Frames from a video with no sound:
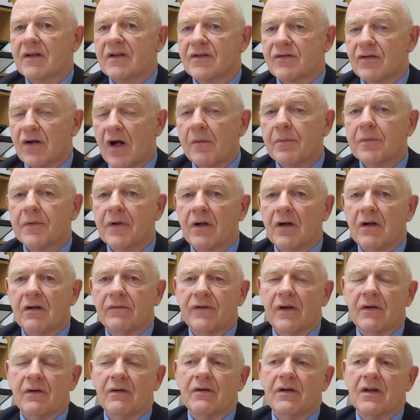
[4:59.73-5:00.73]
stropped
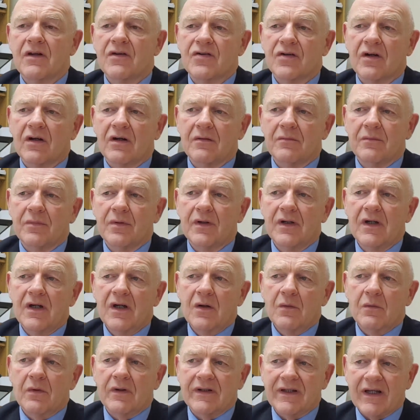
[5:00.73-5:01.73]
off out of the job
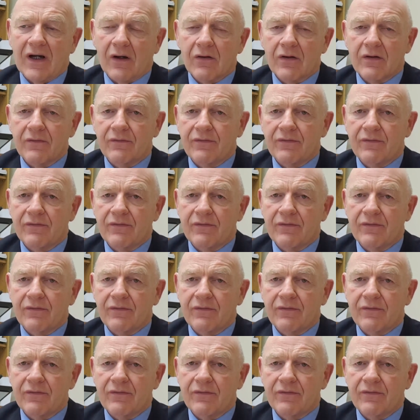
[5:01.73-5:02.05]
without